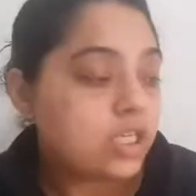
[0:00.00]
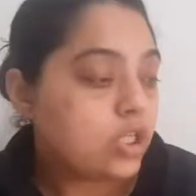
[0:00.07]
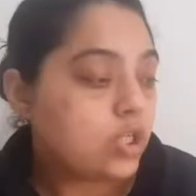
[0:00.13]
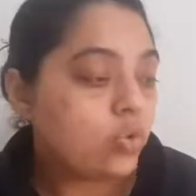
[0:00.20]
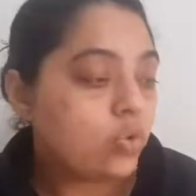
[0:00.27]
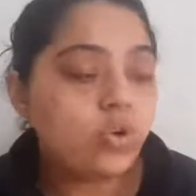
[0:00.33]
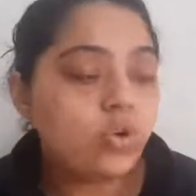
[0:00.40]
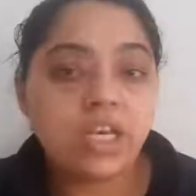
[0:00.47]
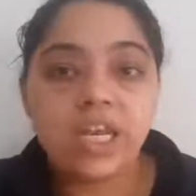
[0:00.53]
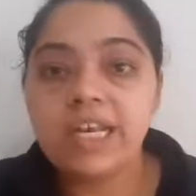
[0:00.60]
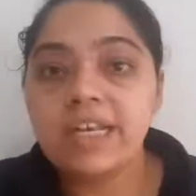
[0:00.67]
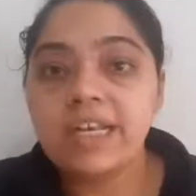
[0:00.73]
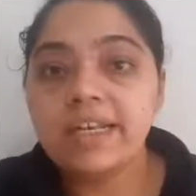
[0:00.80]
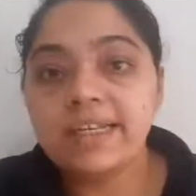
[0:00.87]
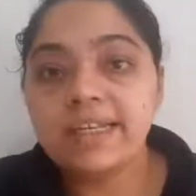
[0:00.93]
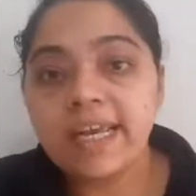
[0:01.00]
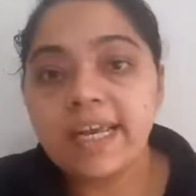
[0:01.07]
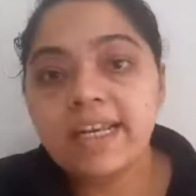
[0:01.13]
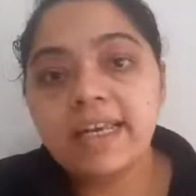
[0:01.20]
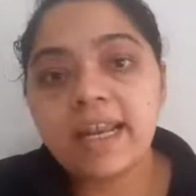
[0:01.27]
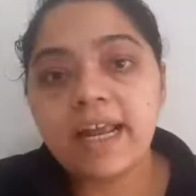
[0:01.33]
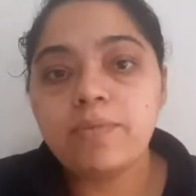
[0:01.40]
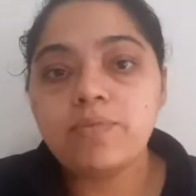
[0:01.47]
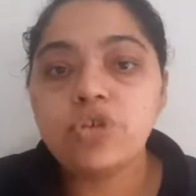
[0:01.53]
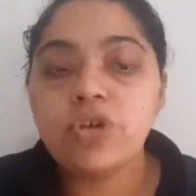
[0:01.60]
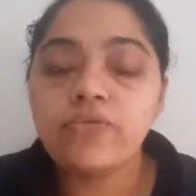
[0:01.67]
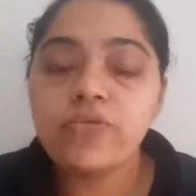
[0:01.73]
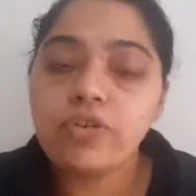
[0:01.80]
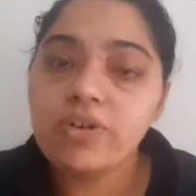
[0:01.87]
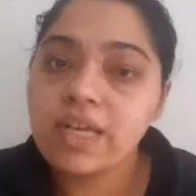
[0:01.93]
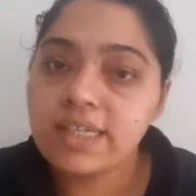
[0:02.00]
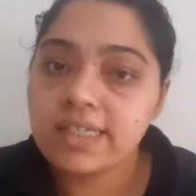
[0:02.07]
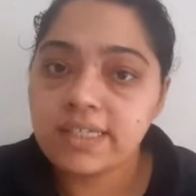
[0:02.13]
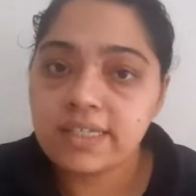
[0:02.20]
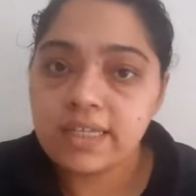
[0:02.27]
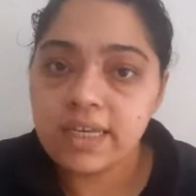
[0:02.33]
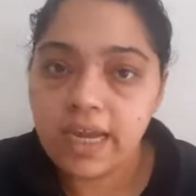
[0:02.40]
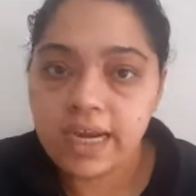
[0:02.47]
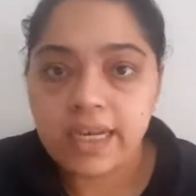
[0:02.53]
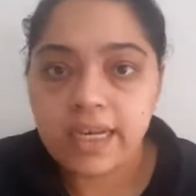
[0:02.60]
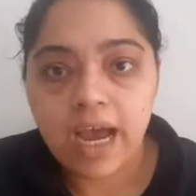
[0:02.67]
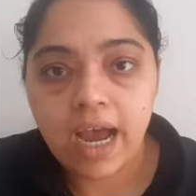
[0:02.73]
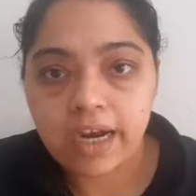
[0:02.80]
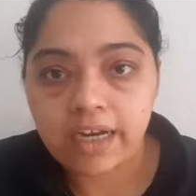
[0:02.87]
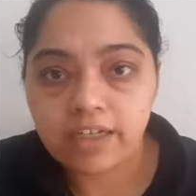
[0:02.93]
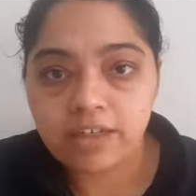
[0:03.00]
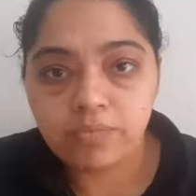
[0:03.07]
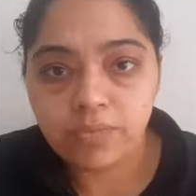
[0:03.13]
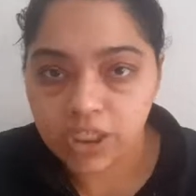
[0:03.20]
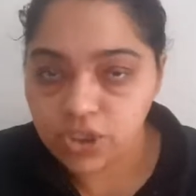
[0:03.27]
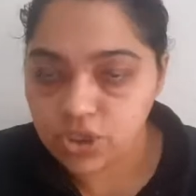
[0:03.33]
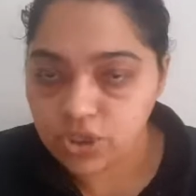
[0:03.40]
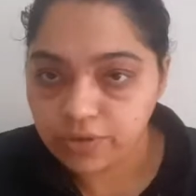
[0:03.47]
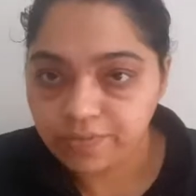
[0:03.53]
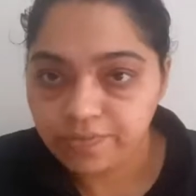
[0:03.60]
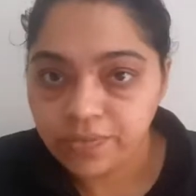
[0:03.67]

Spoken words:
you need 10 grams of your resin and hardener mixture.